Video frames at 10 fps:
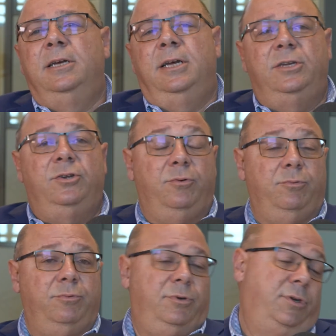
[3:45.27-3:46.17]
And
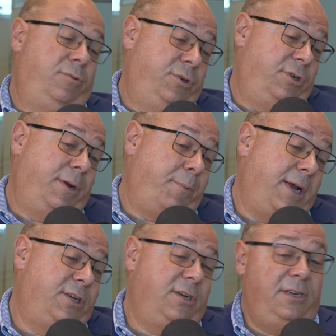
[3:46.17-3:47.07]
so you see a
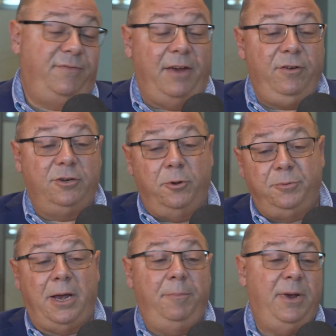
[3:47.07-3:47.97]
patient, he's 5 years
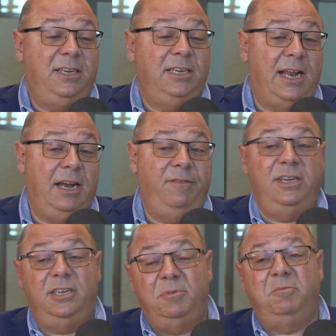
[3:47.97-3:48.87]
post-bypass, he's not having any
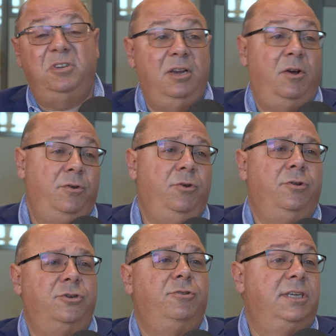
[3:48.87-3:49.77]
symptoms. You say, a
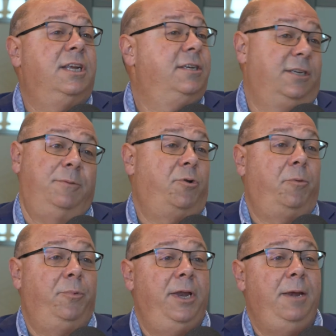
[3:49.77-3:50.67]
nuclear stress test is
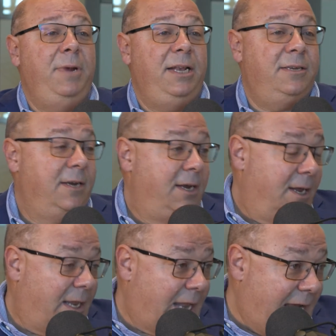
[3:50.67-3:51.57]
appropriate. He meets
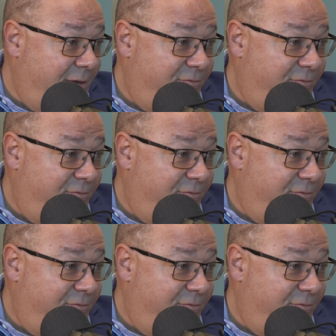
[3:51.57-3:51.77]
line